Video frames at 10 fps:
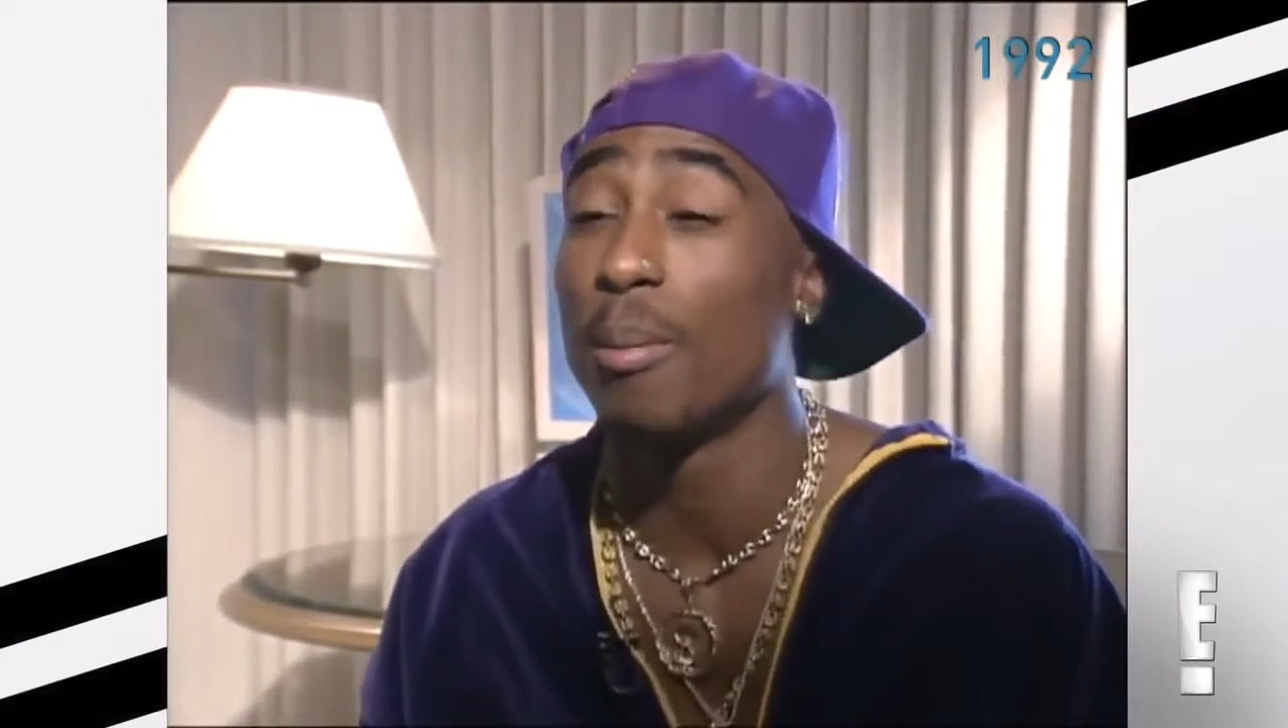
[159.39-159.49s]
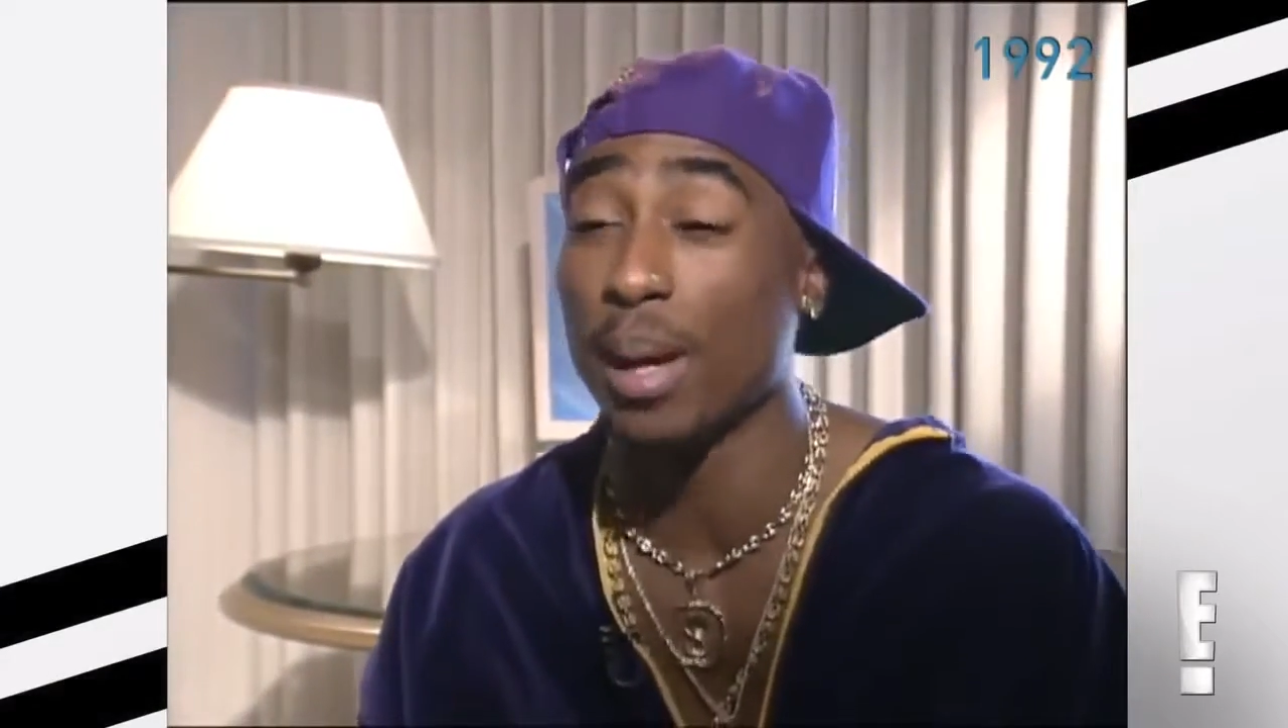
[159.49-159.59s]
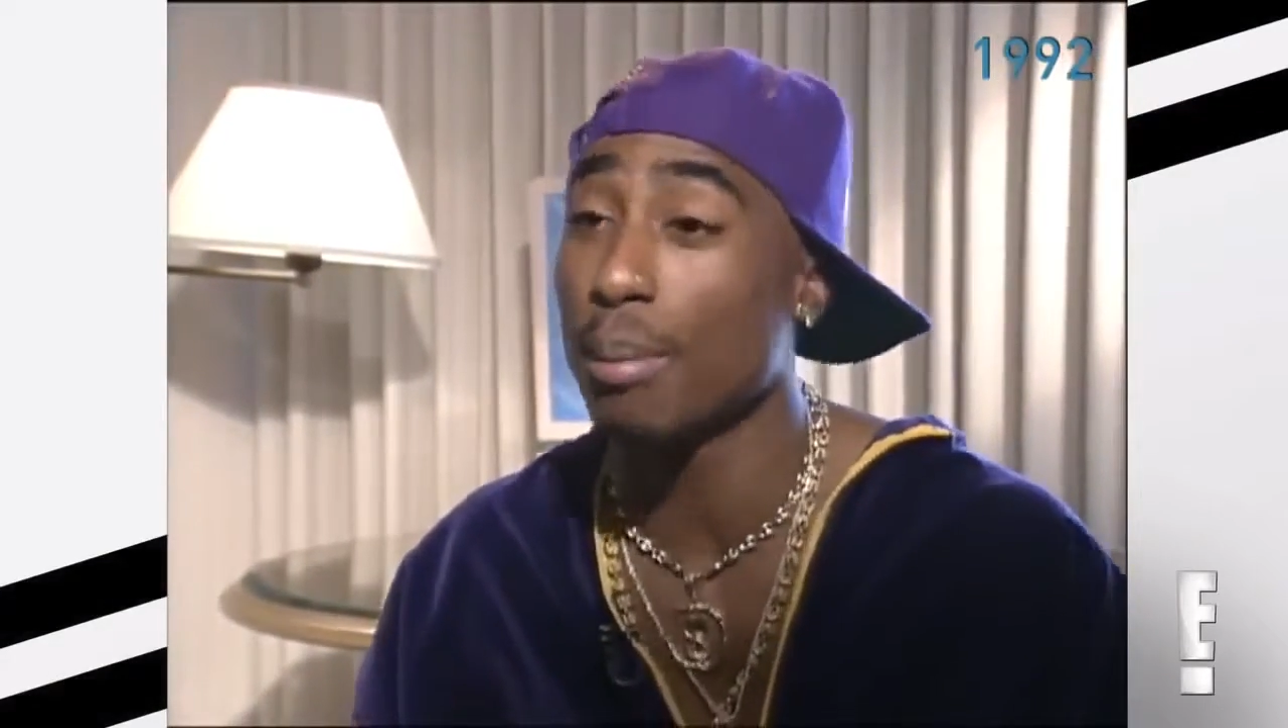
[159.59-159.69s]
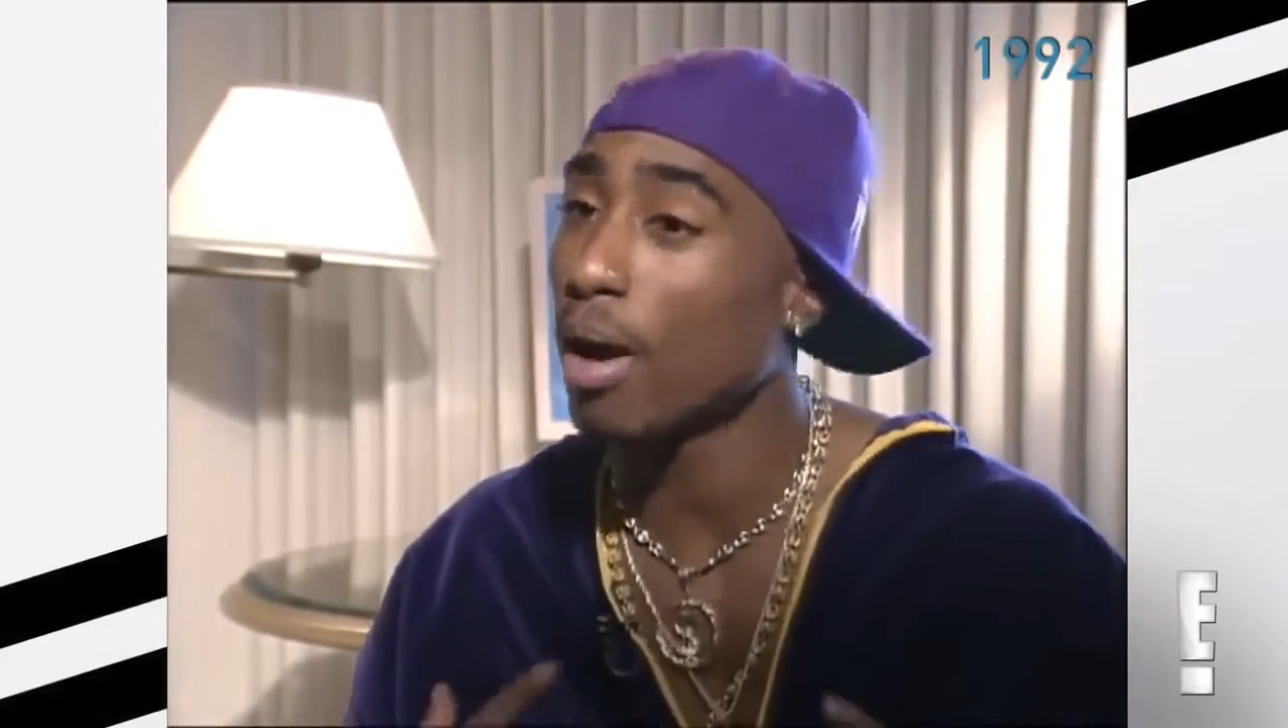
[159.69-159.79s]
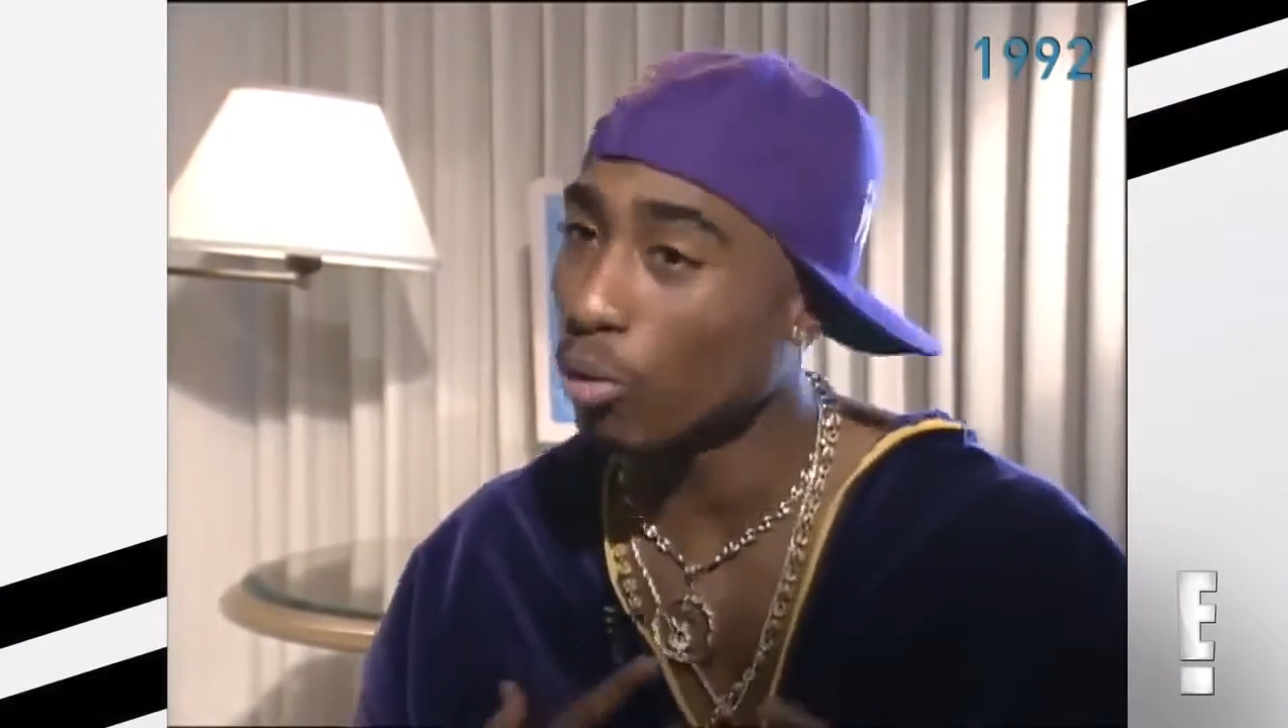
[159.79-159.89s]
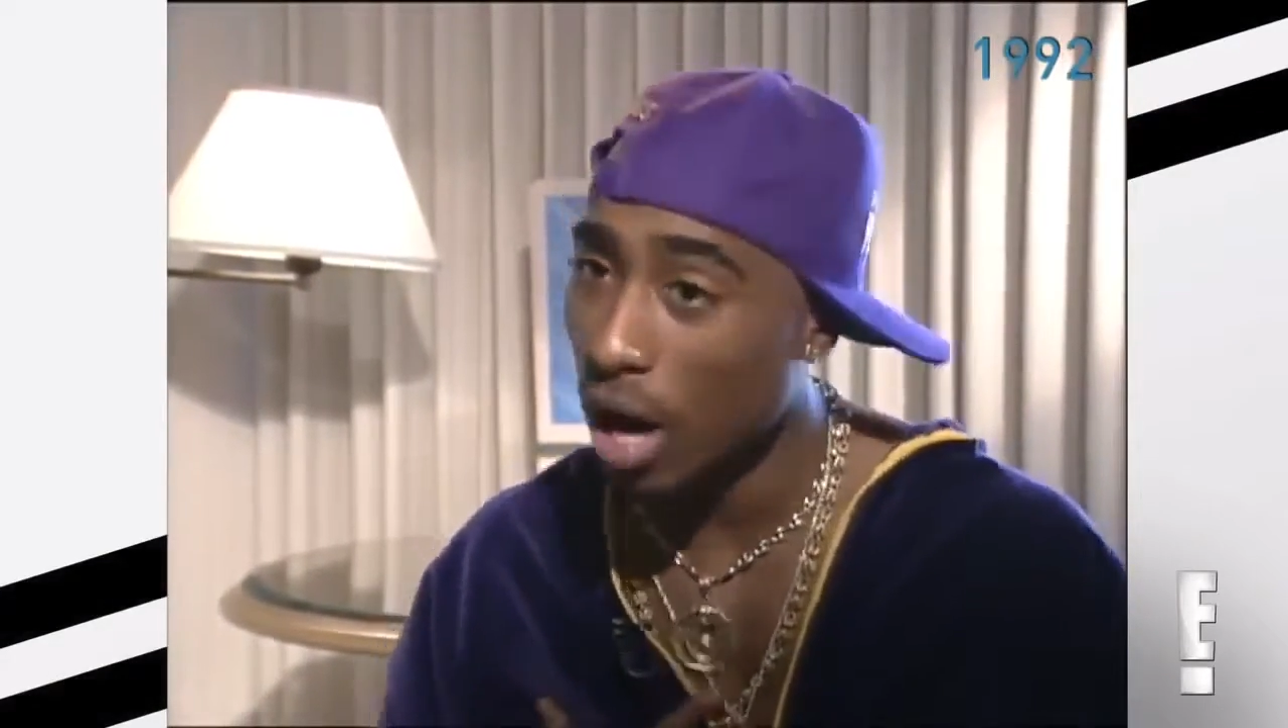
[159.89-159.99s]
But in my